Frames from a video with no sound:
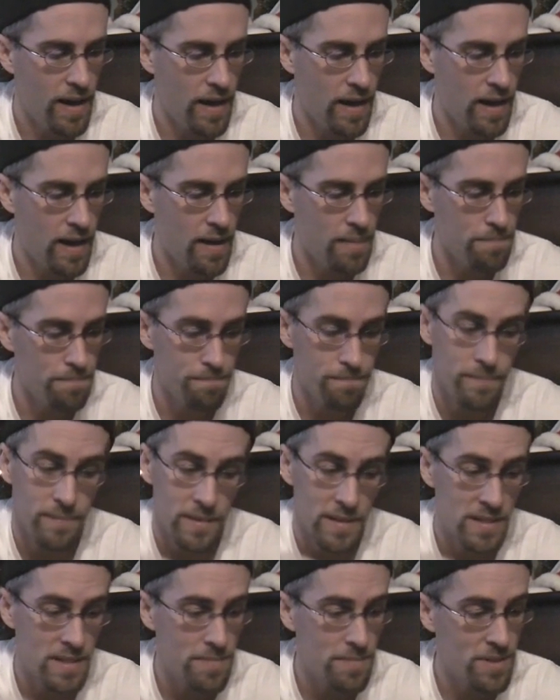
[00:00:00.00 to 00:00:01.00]

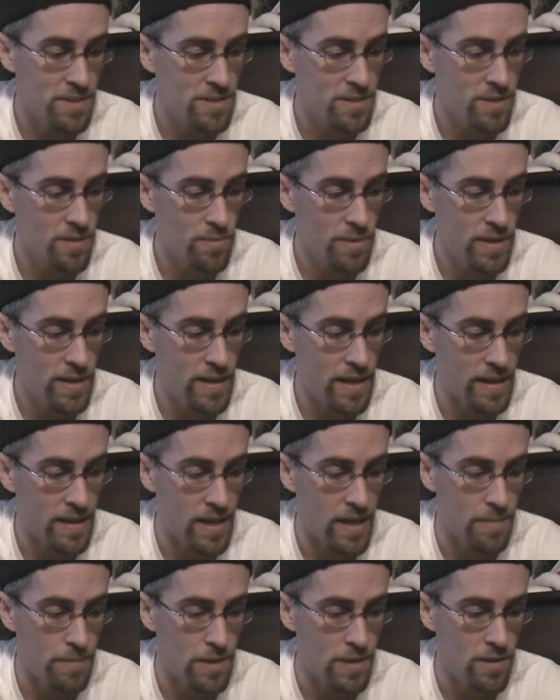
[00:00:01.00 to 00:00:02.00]
I see Minnesota winning that
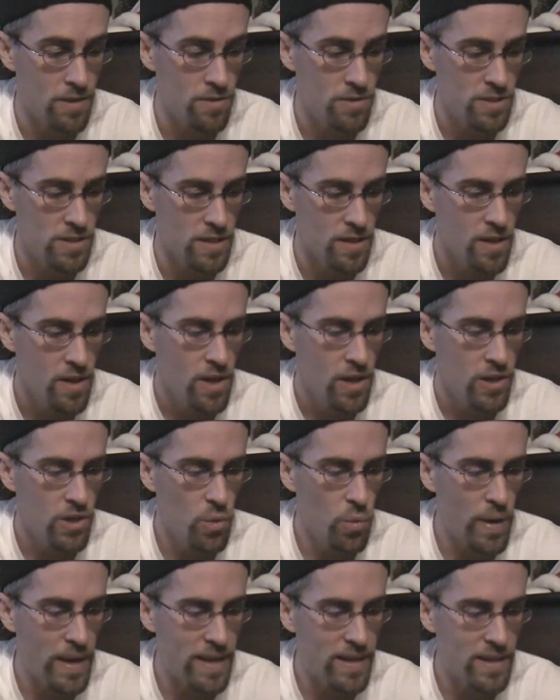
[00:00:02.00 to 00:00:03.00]
game in Houston.
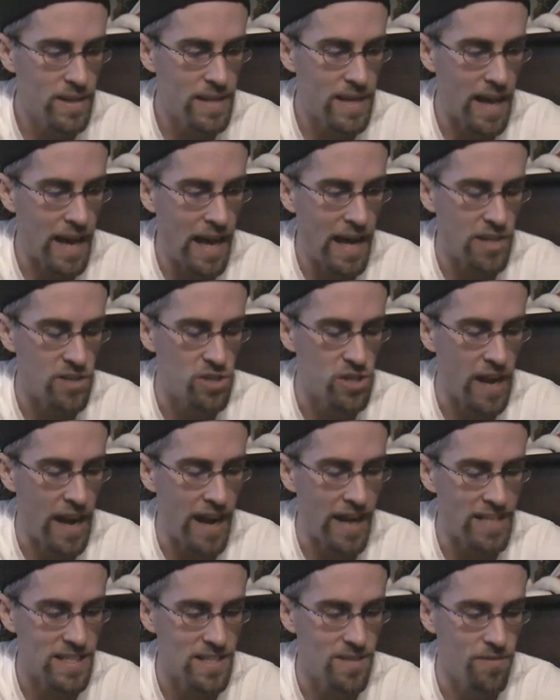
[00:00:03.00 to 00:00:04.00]
New England at
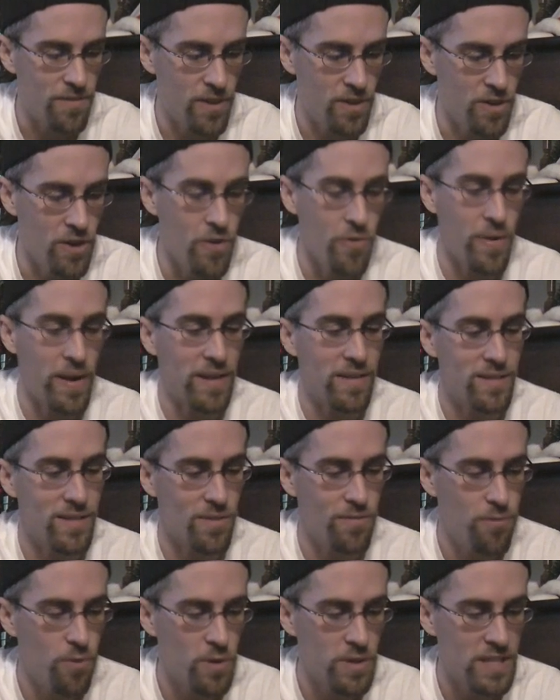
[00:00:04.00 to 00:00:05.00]
Jacksonville. New England's
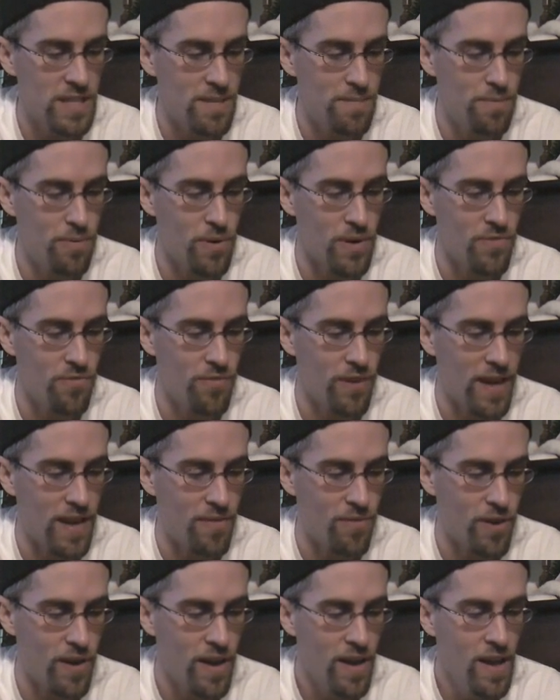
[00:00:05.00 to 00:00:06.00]
a 14-point
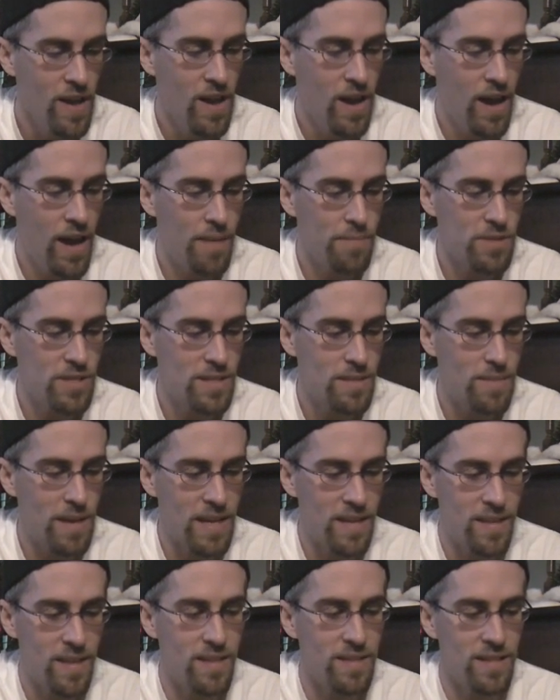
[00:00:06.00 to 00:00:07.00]
favorite. Just to
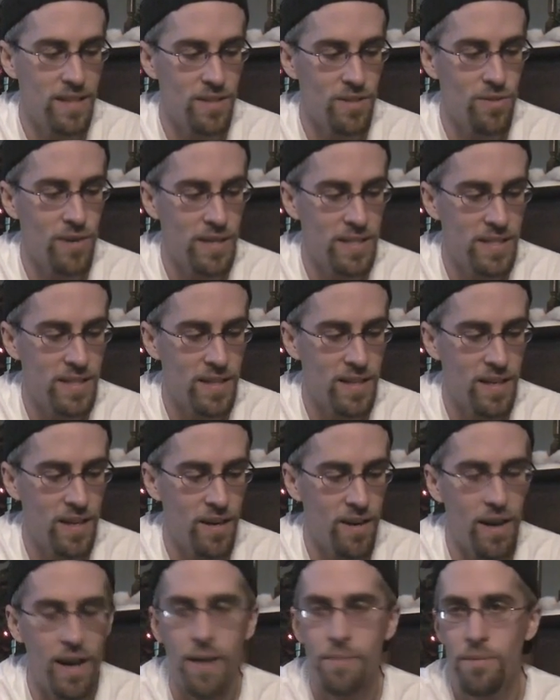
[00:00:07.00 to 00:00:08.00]
make things interesting
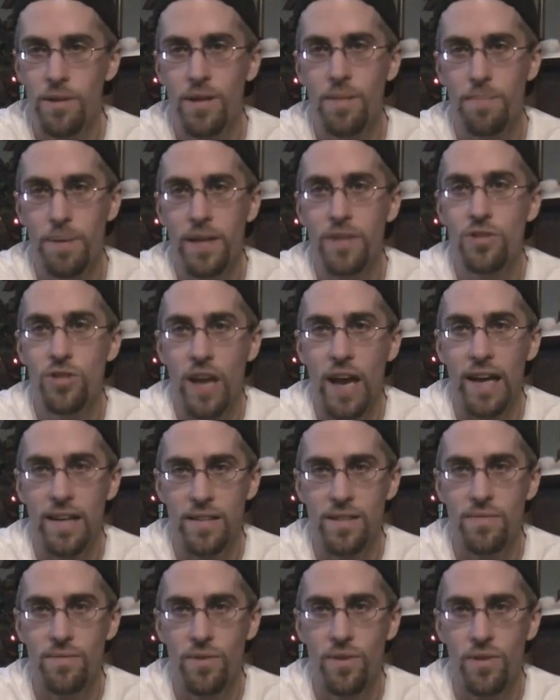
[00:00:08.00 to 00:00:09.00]
here, I'm going to pick
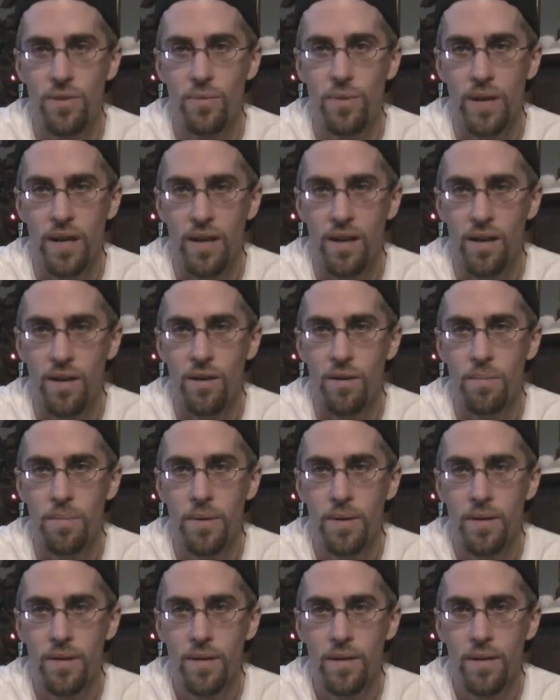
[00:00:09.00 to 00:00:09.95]
Jacksonville to win at home.